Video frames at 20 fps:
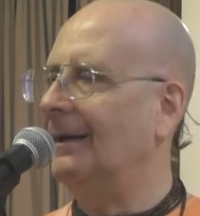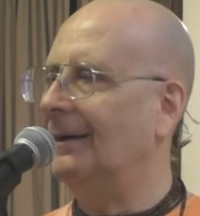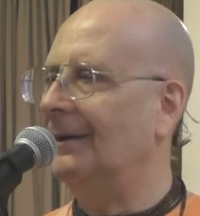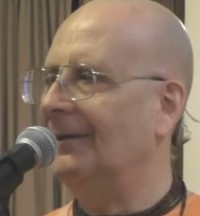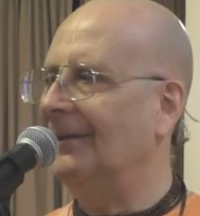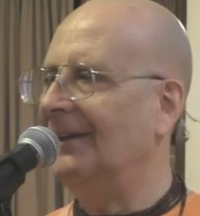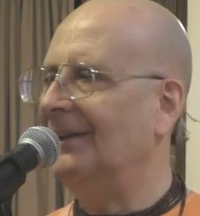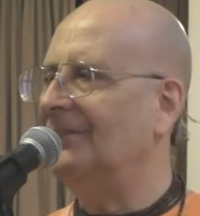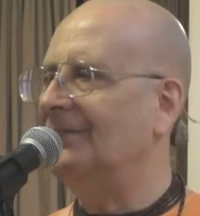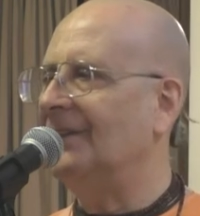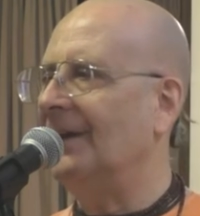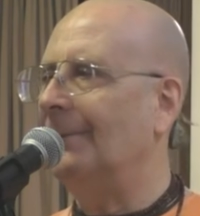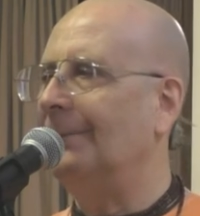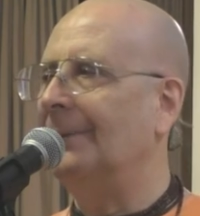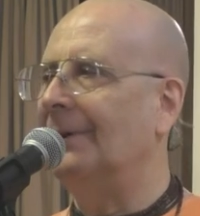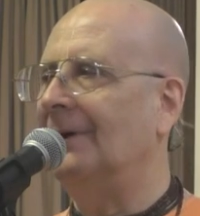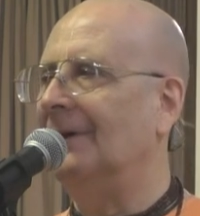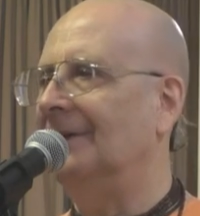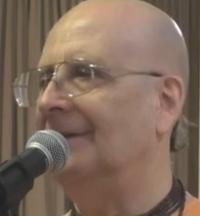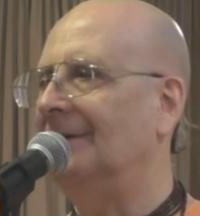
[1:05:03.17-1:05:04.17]
these up
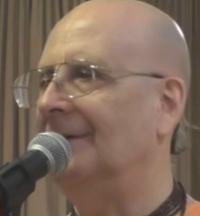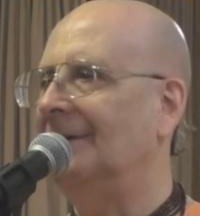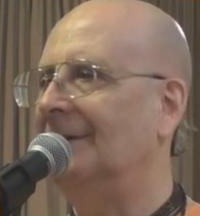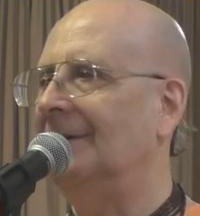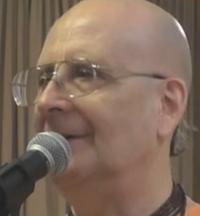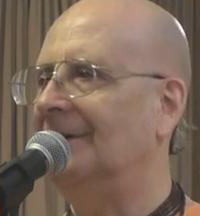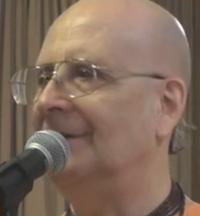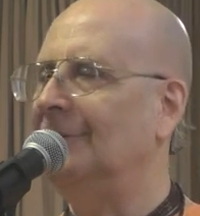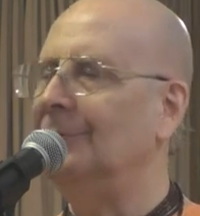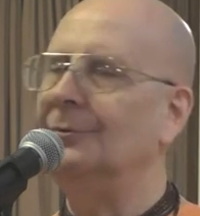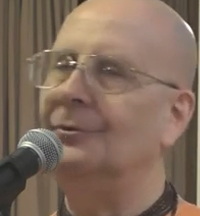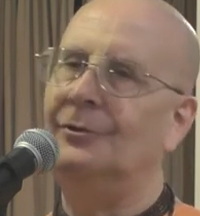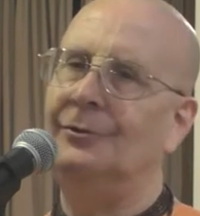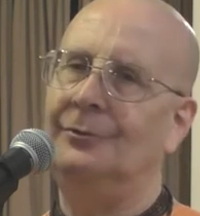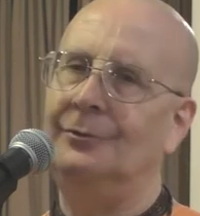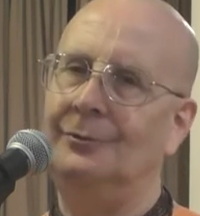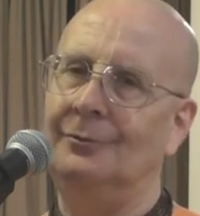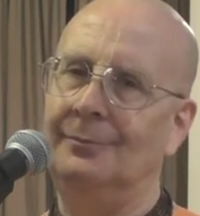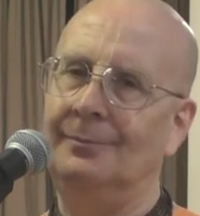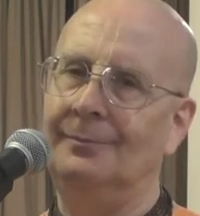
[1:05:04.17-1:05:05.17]
on the
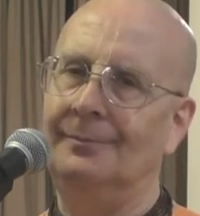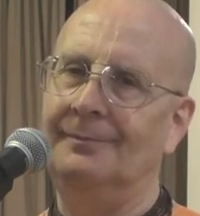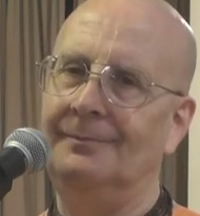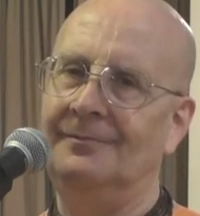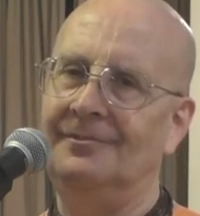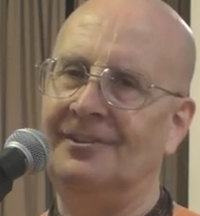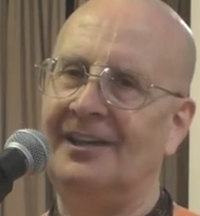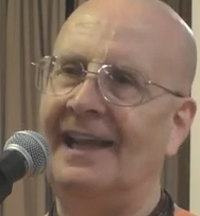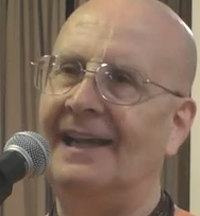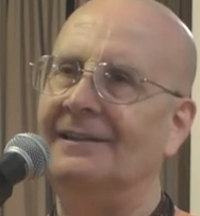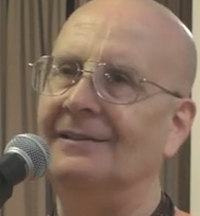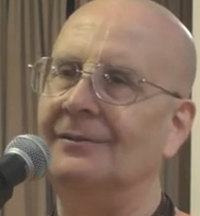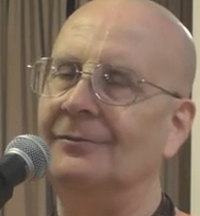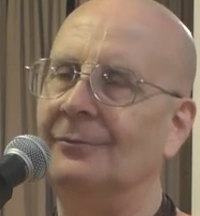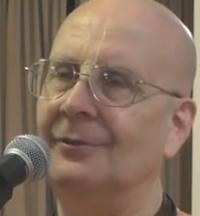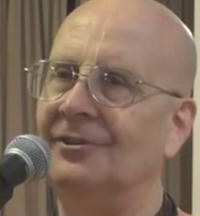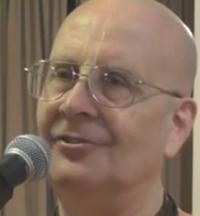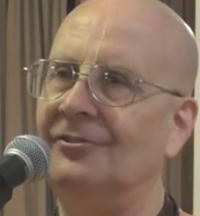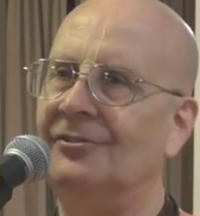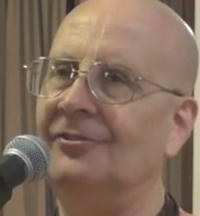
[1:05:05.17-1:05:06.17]
YouTube channel,
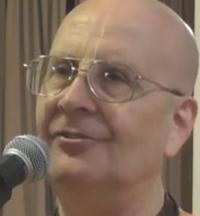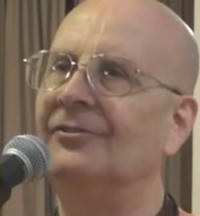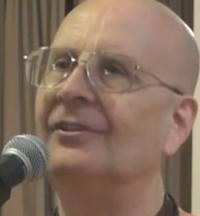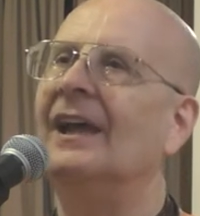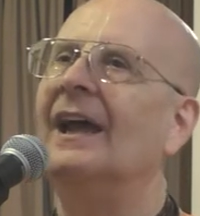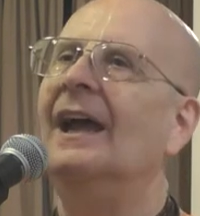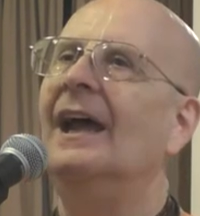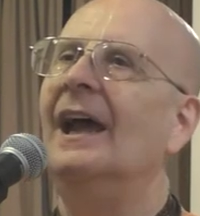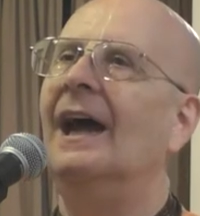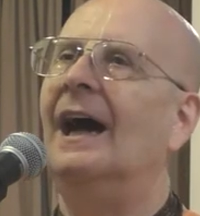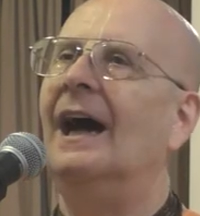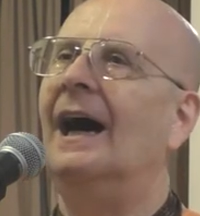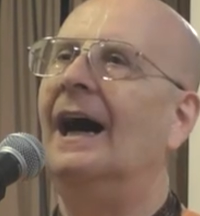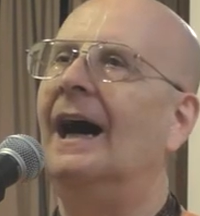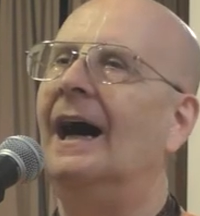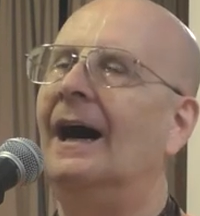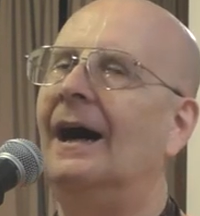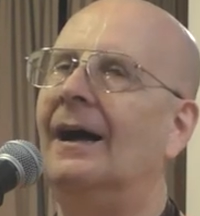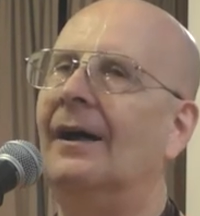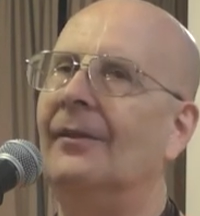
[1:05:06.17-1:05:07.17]
which is
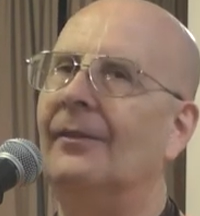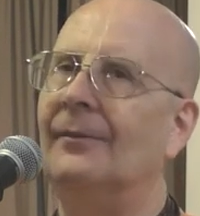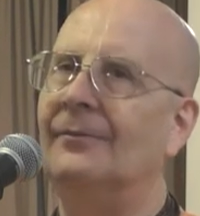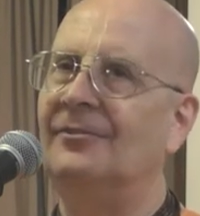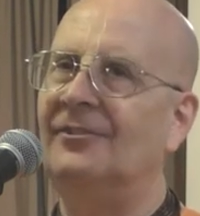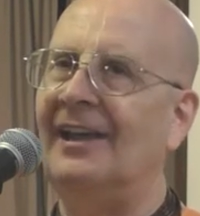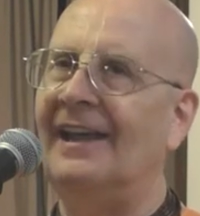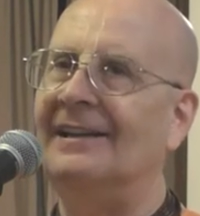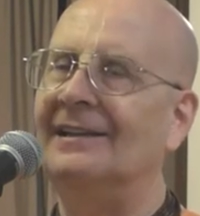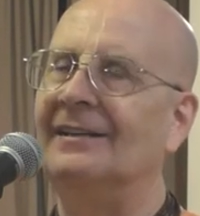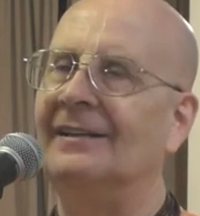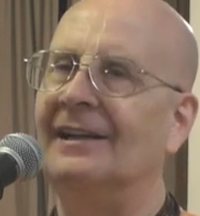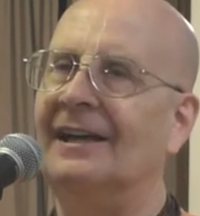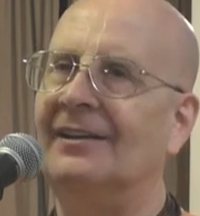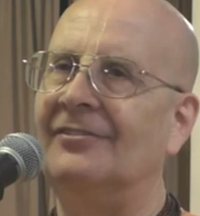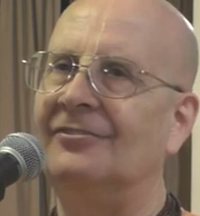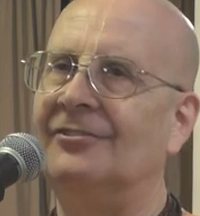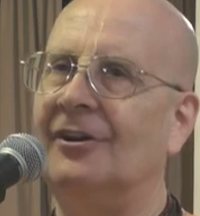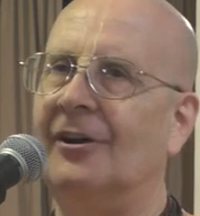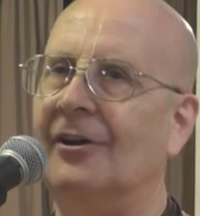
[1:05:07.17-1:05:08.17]
the channel that
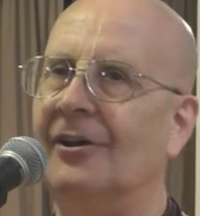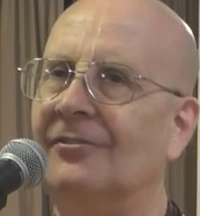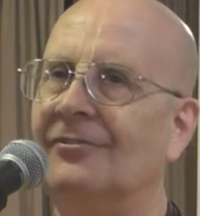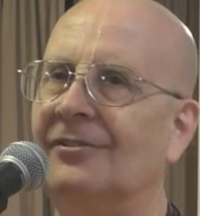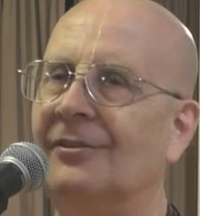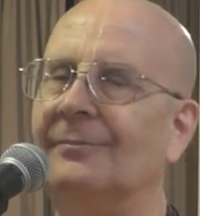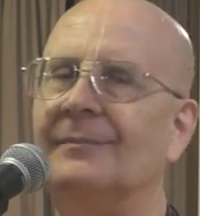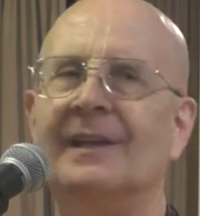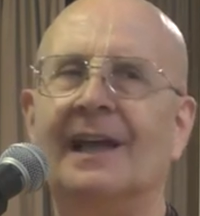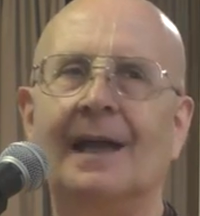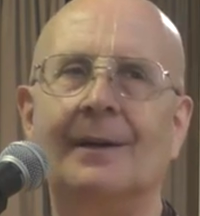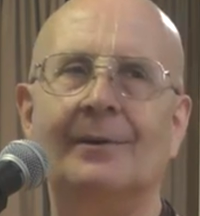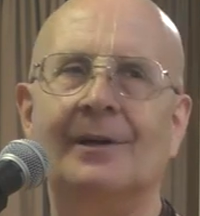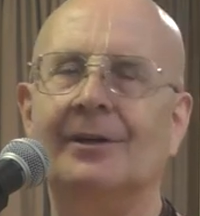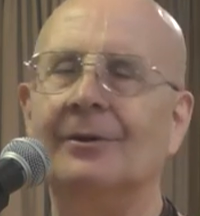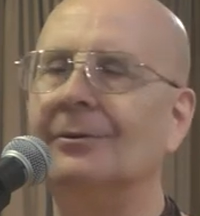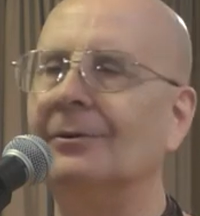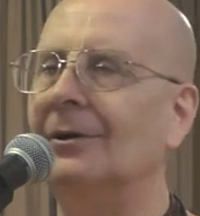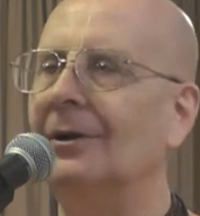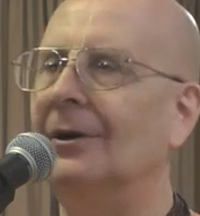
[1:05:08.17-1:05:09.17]
I started some time
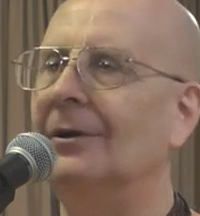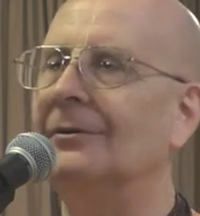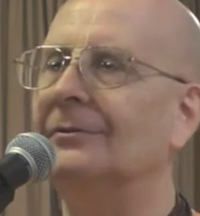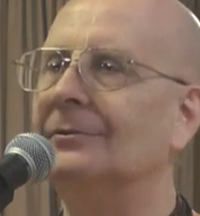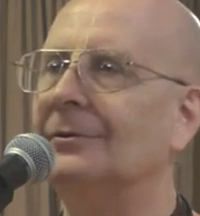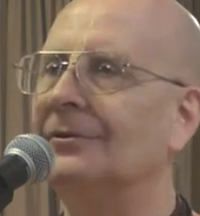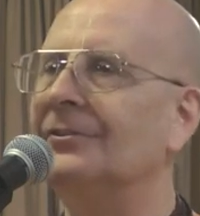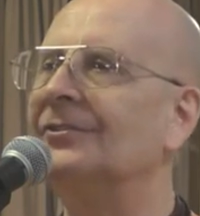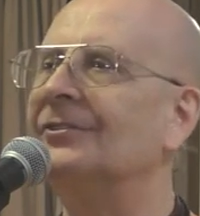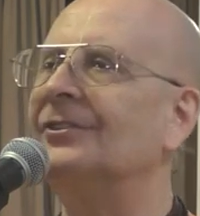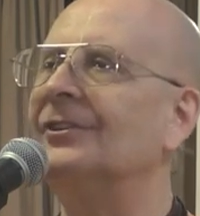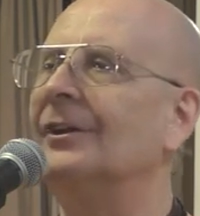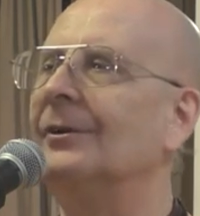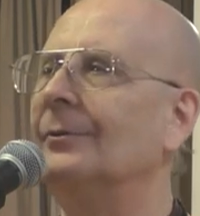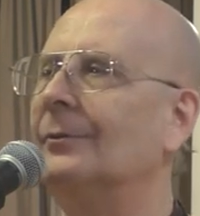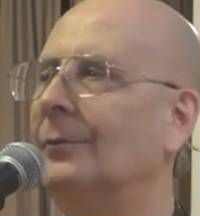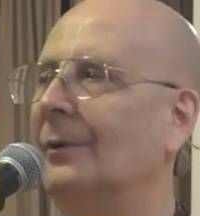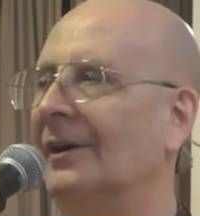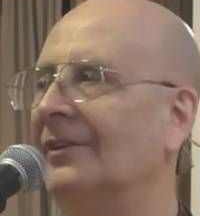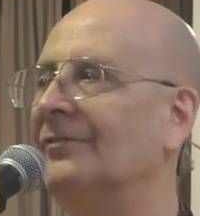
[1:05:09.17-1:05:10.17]
ago called
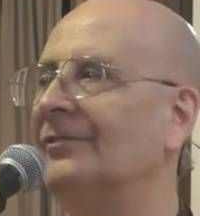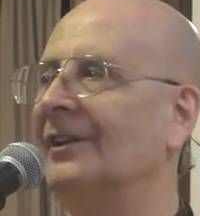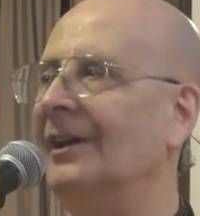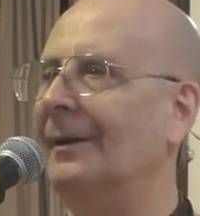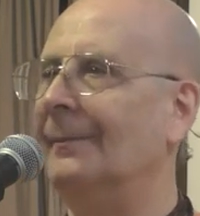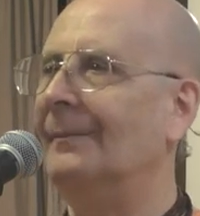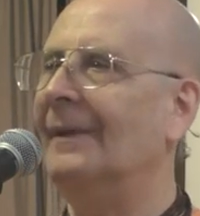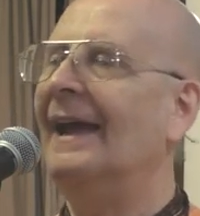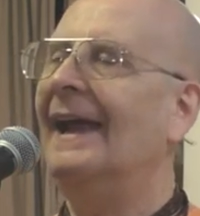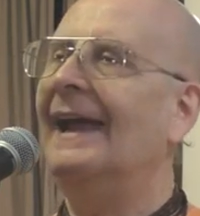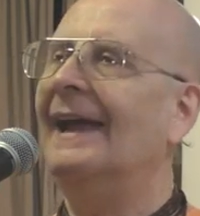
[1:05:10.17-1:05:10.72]
KrishnaWazzUp,